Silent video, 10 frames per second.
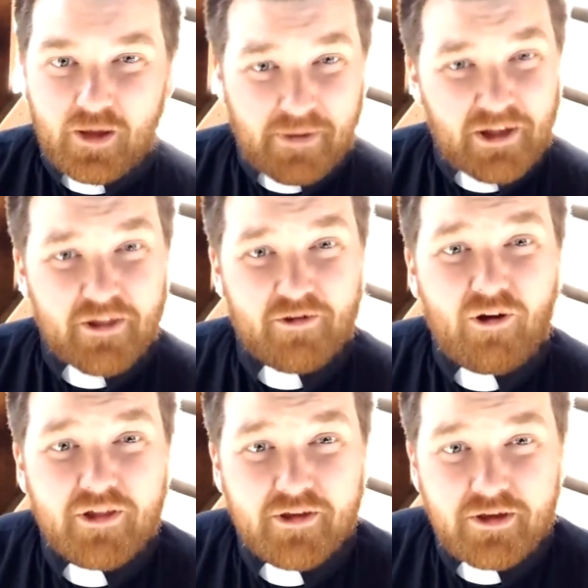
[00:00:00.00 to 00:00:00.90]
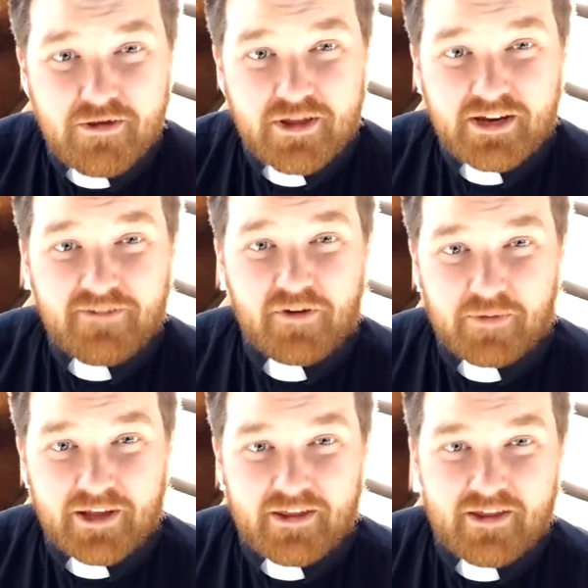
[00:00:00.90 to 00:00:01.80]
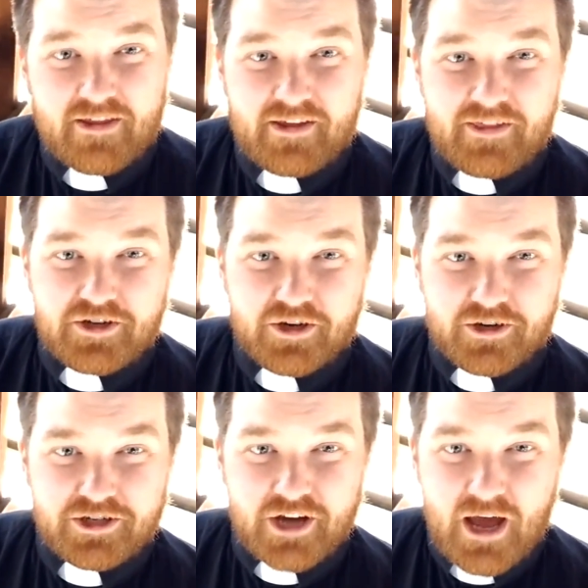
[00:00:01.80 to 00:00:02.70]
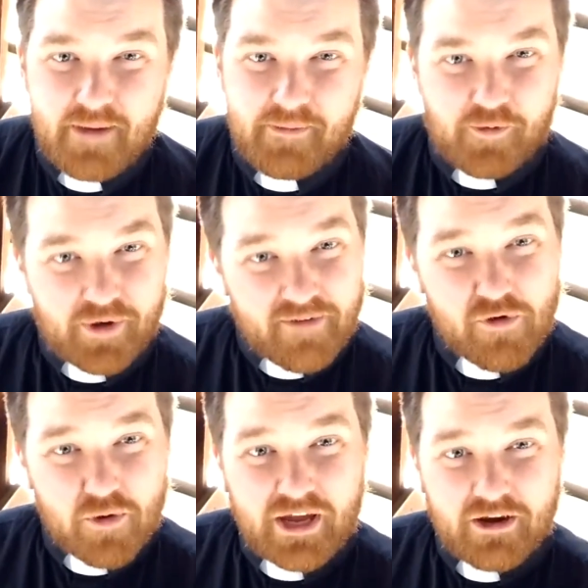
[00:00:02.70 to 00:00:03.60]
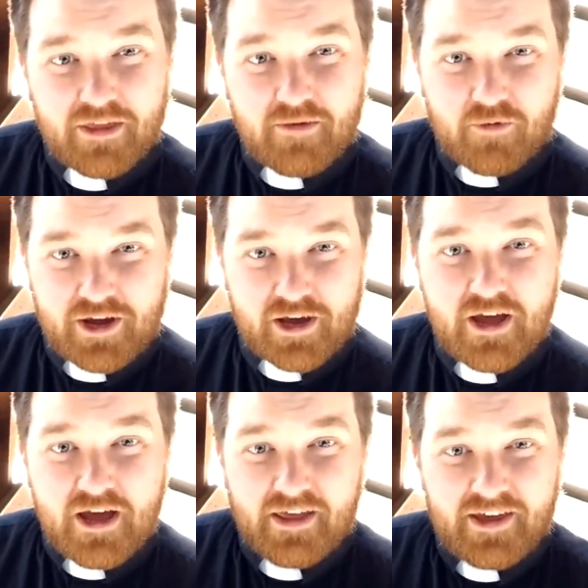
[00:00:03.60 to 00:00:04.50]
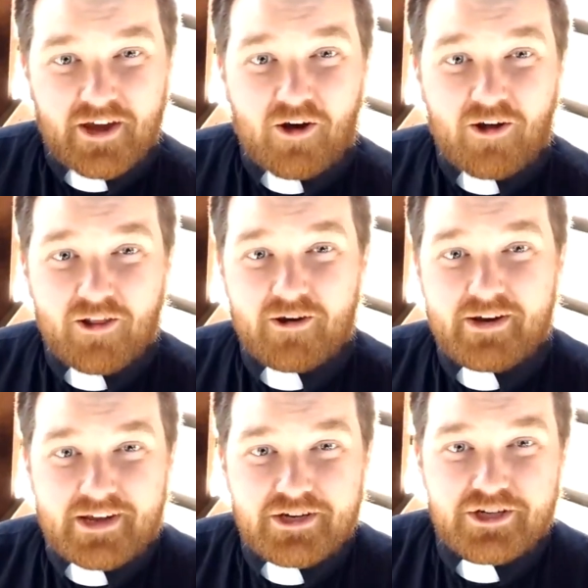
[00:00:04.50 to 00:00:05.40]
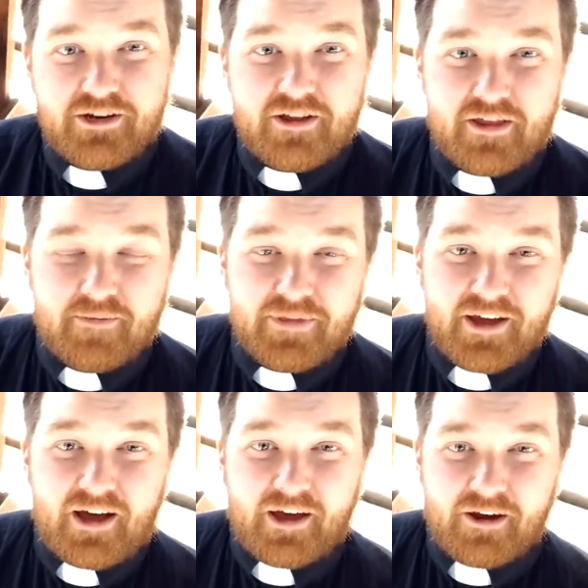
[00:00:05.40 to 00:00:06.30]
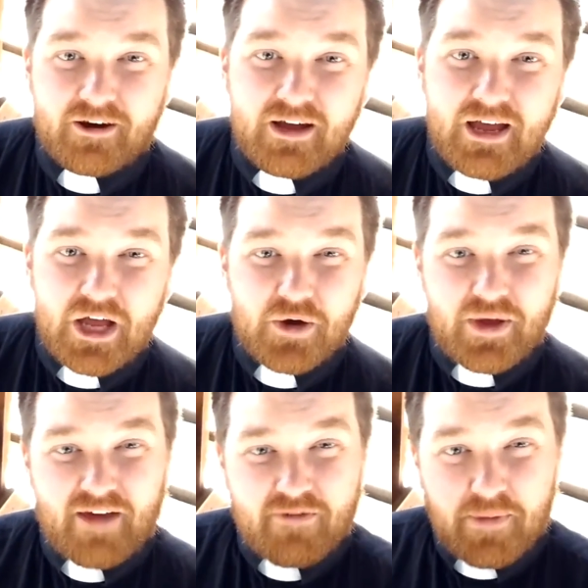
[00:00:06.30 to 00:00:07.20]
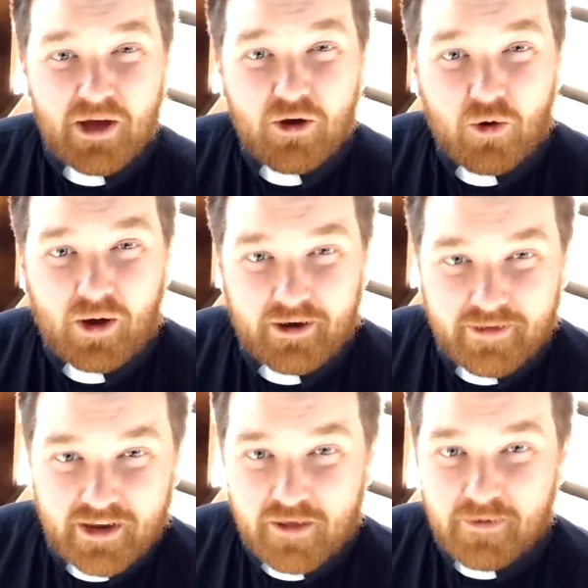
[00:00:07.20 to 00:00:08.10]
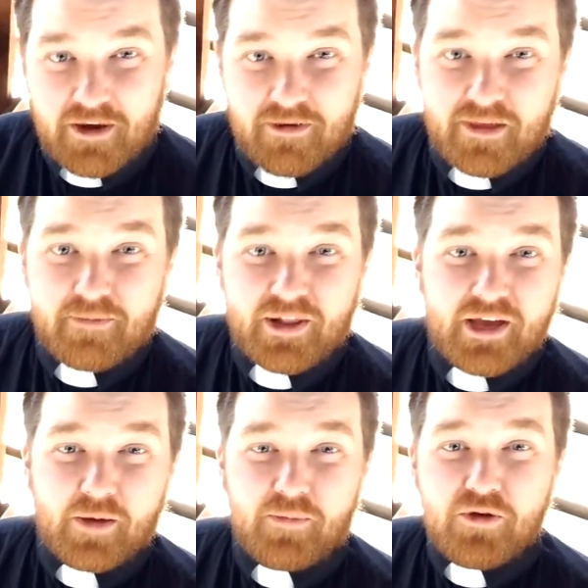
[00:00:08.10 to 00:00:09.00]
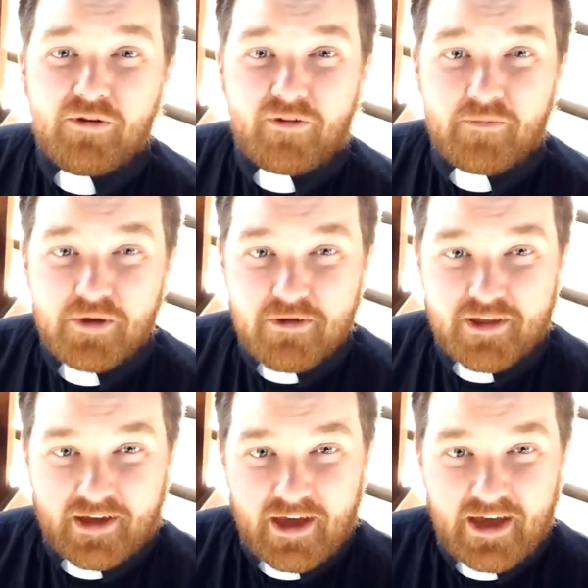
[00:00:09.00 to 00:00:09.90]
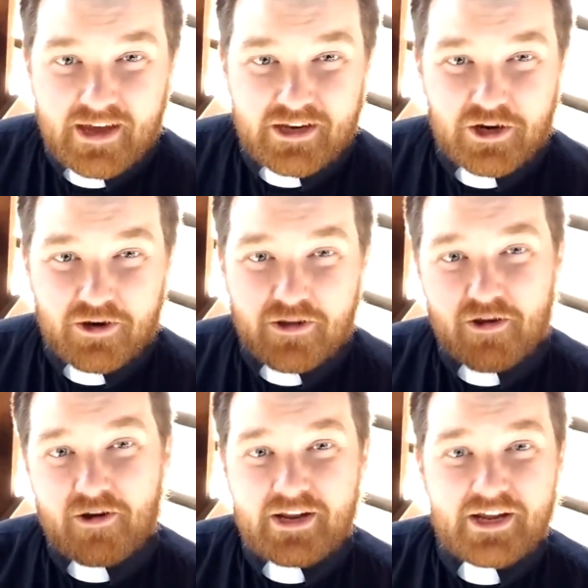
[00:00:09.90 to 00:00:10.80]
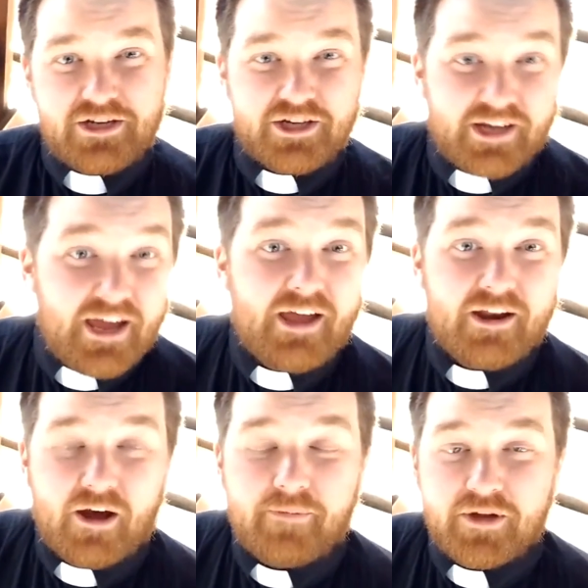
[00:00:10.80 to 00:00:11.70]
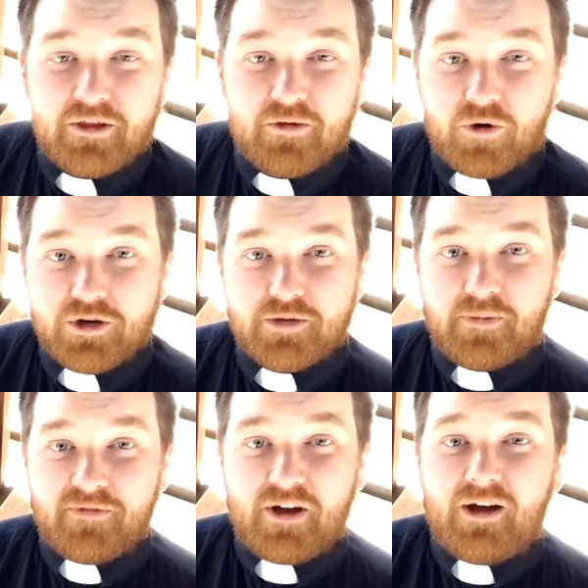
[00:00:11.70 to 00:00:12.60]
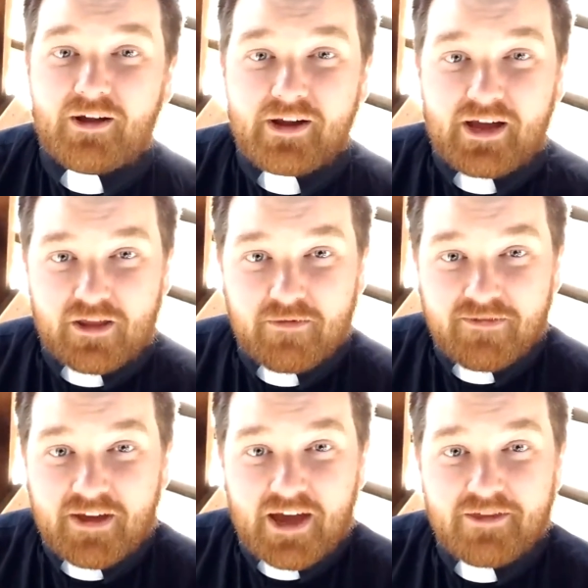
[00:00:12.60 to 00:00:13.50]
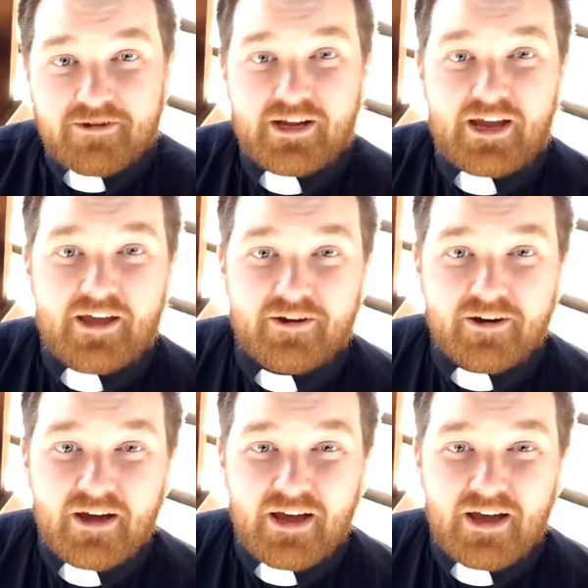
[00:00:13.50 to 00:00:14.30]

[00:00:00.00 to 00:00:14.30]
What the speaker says: Bells are also used in different places in the church, but whenever we hear them ring, they call our attention to something higher. We have a bell choir that, as we hear them playing beautiful music, it turns our attention again up to the worship of God as we've gathered together.